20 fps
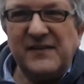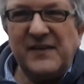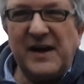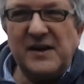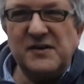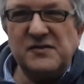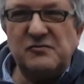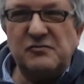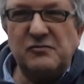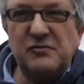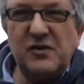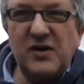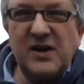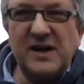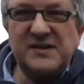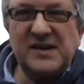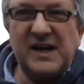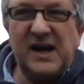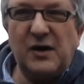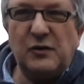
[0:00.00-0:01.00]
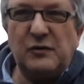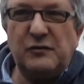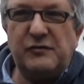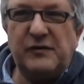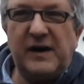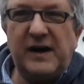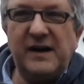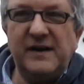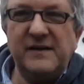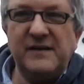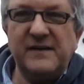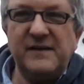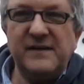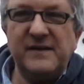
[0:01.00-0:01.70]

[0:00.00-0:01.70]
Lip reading: that is right over